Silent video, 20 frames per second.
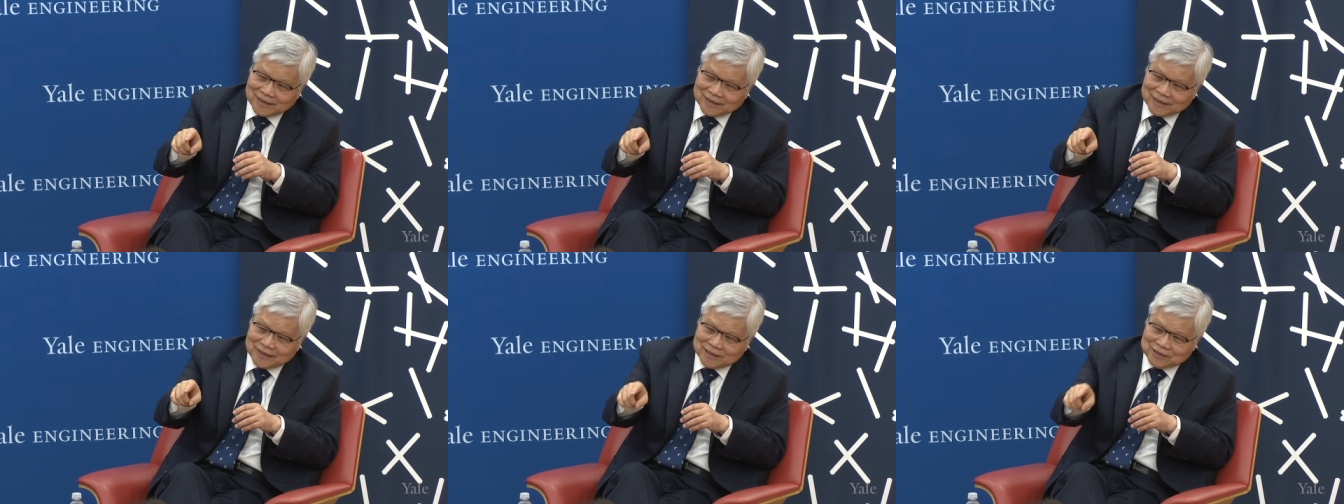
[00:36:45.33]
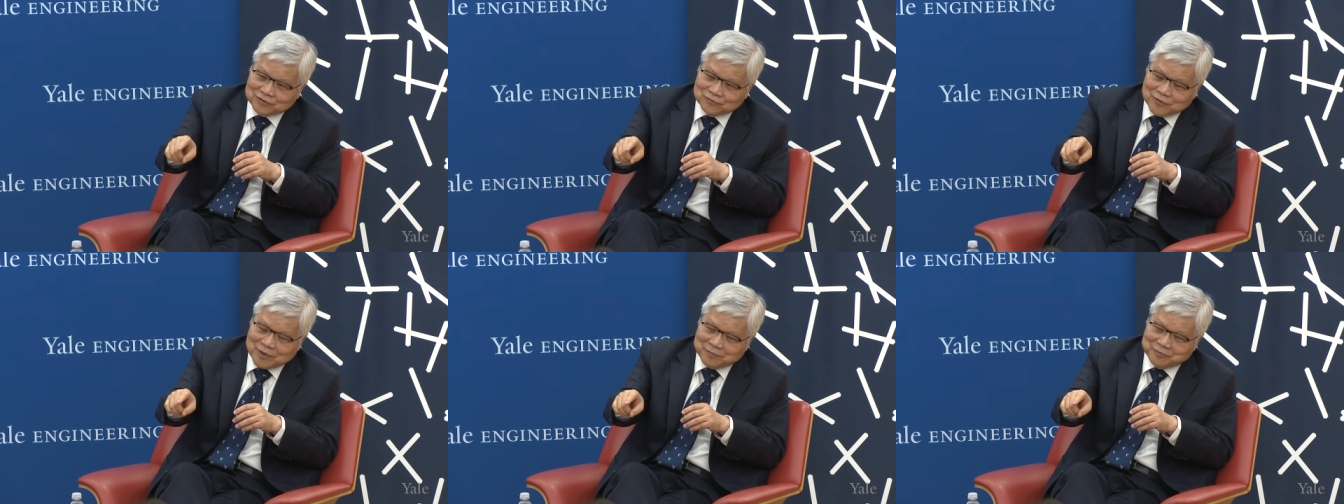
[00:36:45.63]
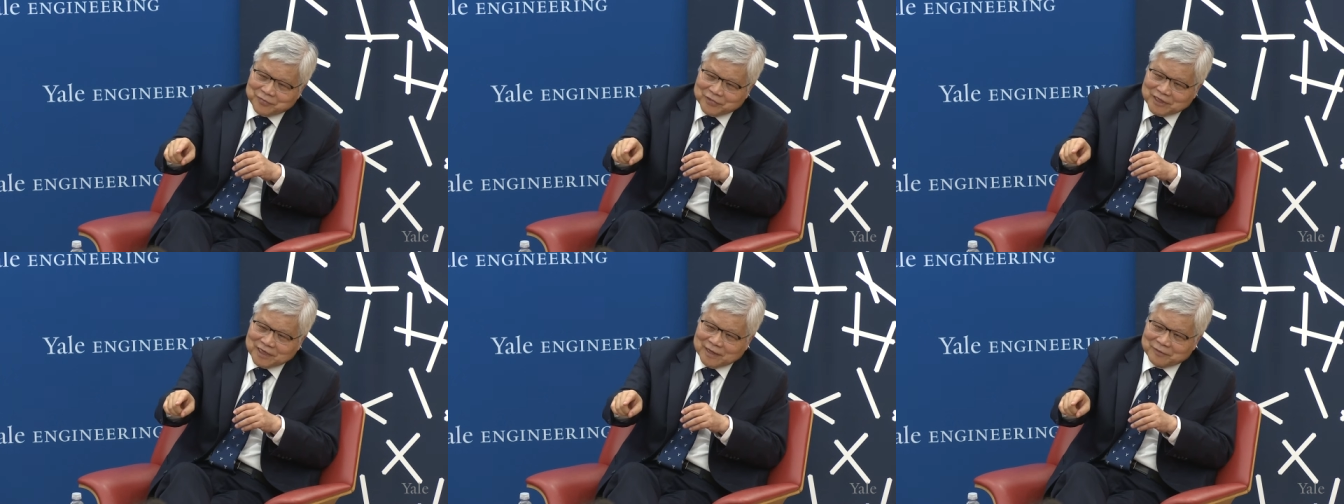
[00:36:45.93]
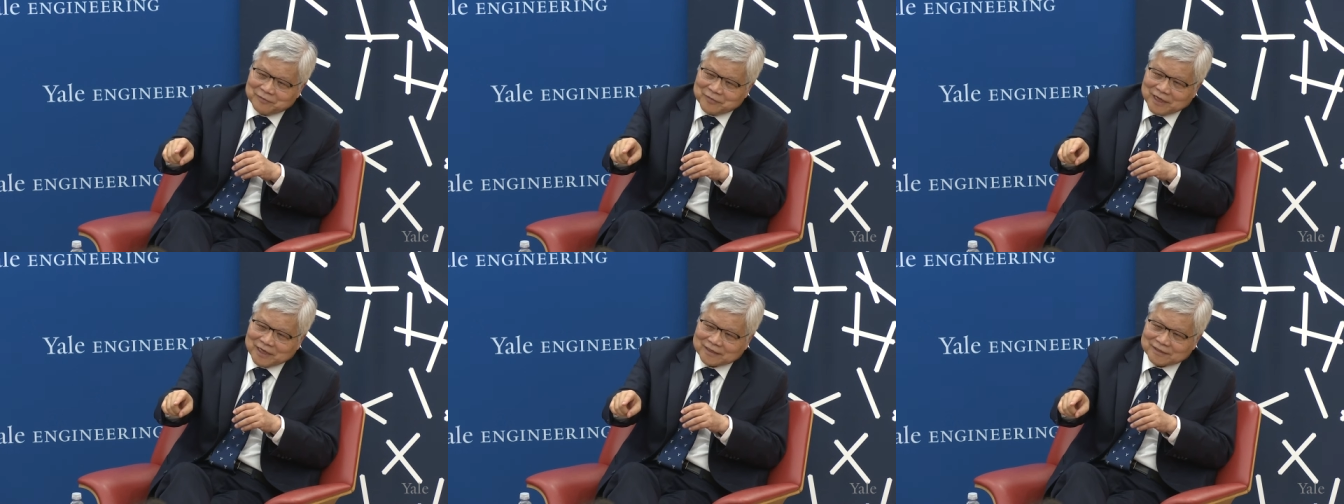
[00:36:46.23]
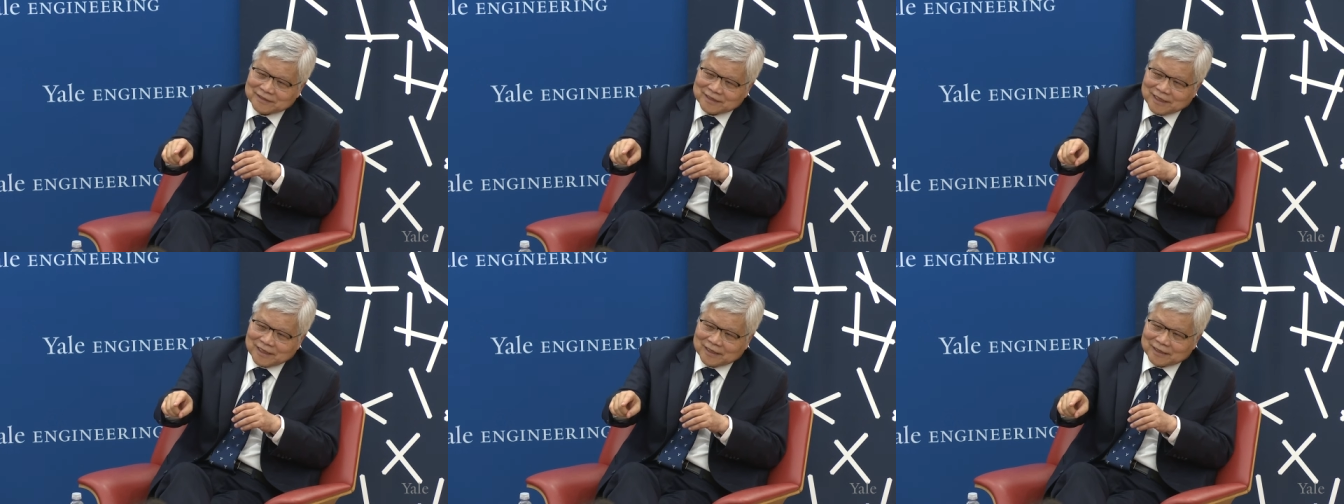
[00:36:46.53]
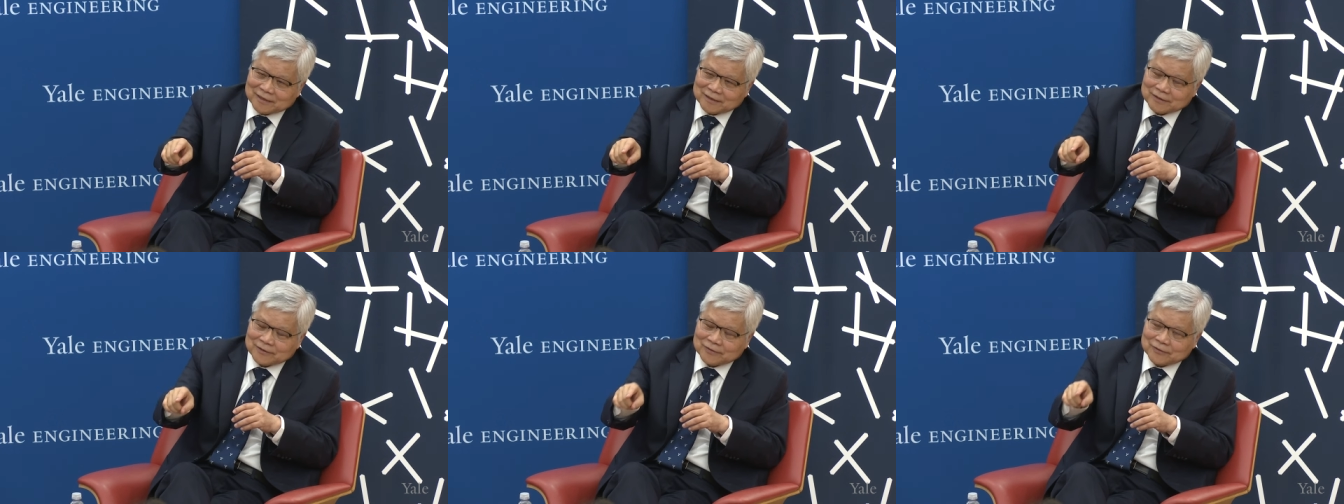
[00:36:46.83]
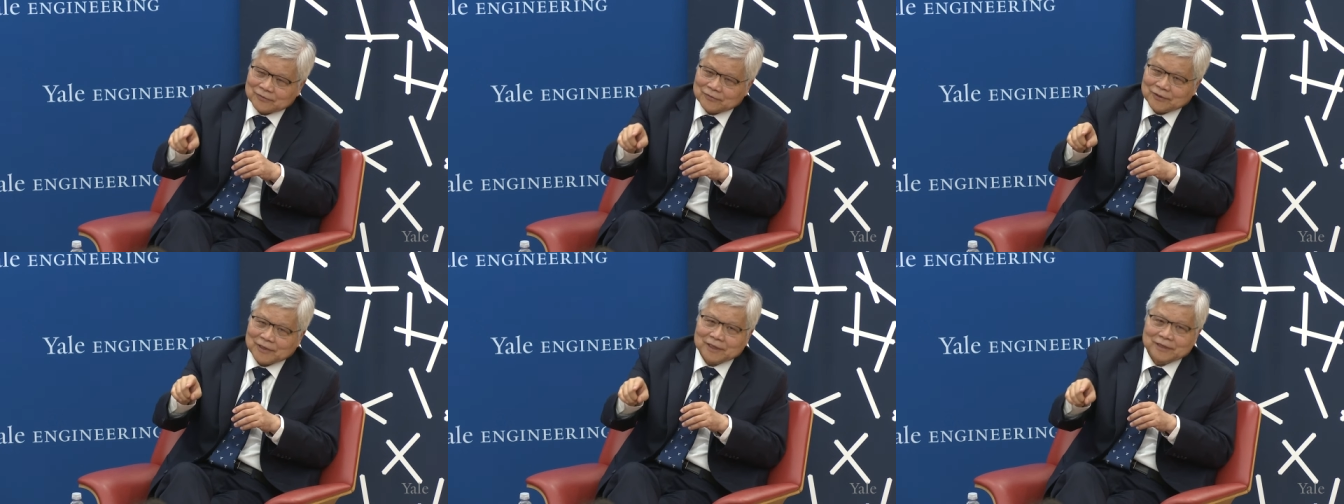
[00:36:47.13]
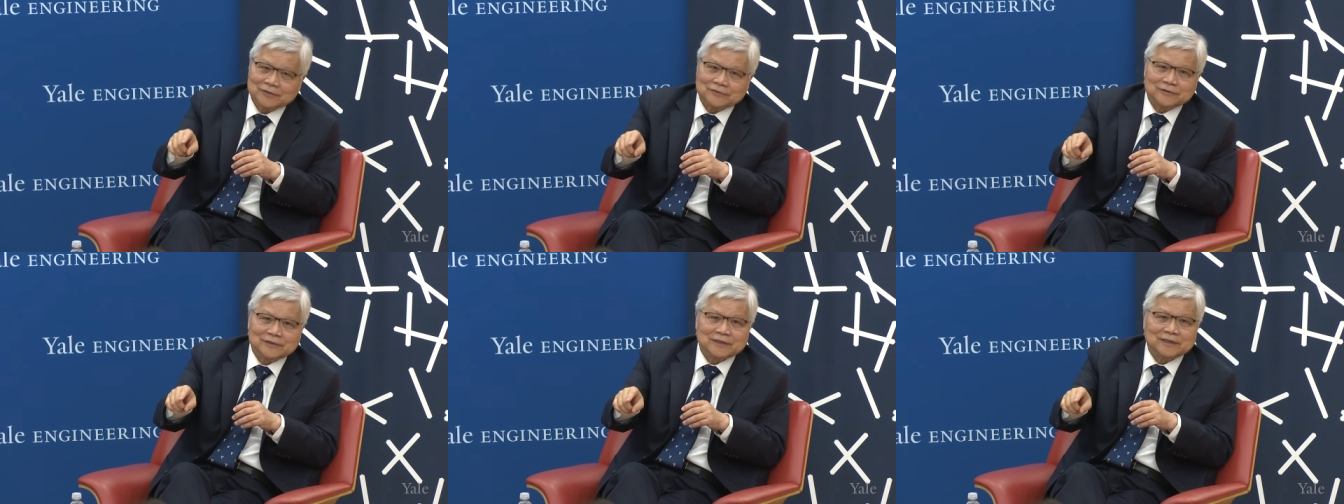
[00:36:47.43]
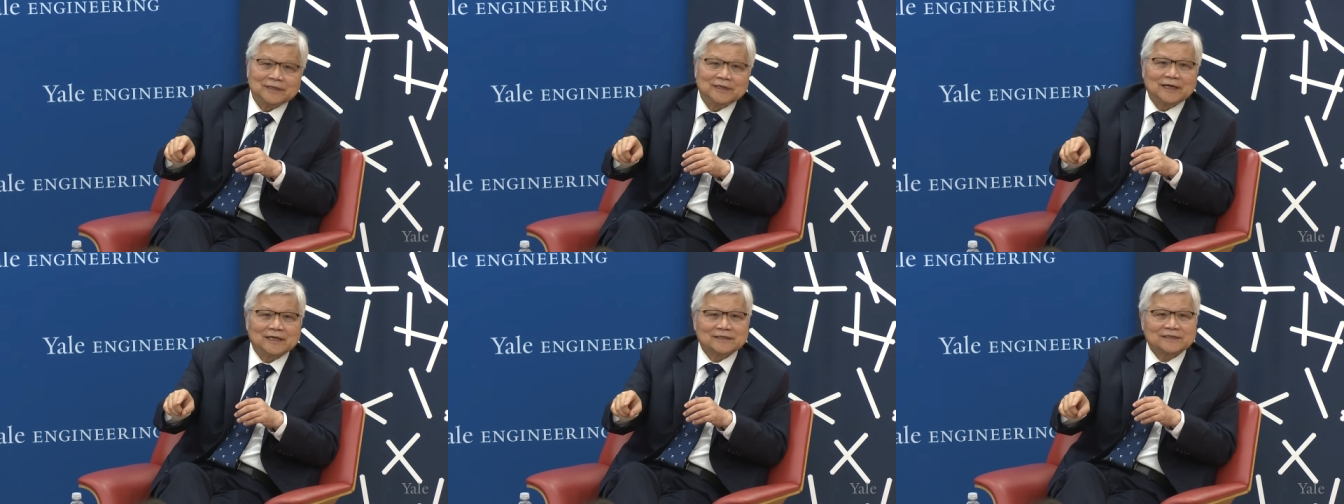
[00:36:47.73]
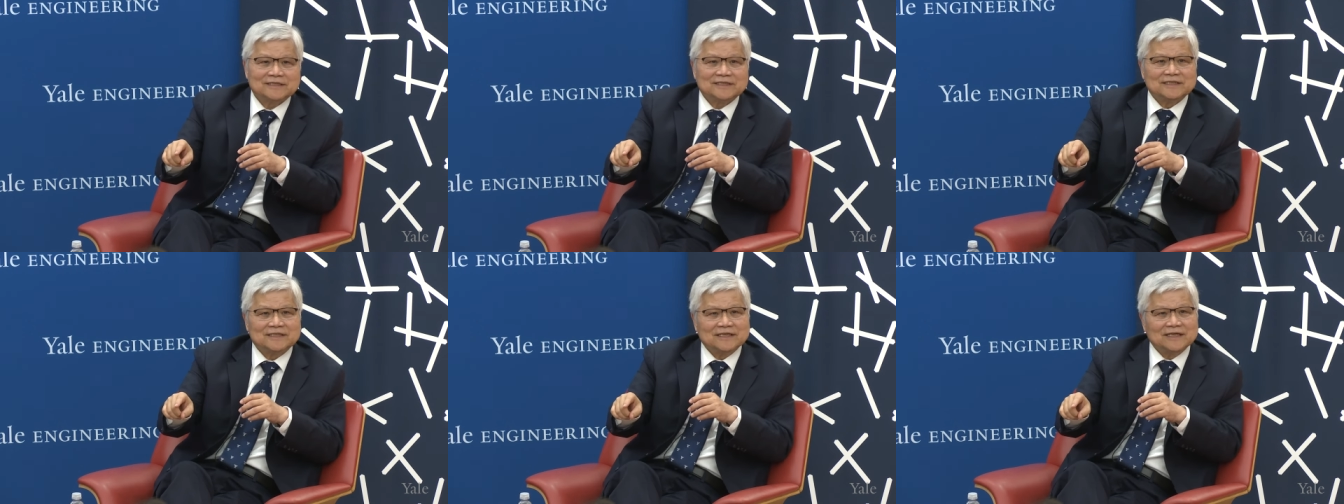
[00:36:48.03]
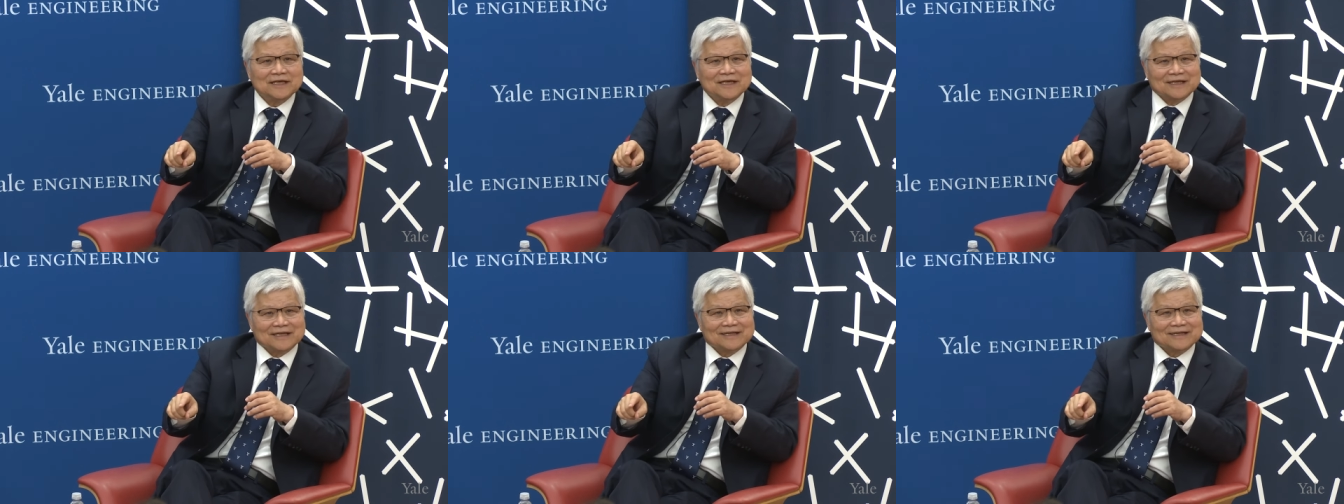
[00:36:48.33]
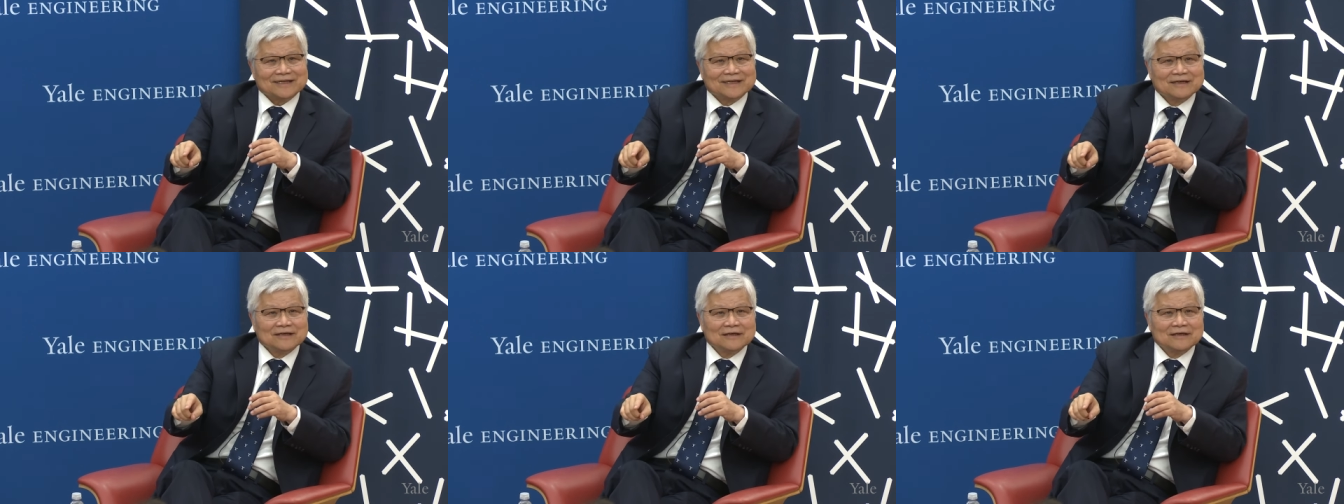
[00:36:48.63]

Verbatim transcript: this one become like that, why you did not see it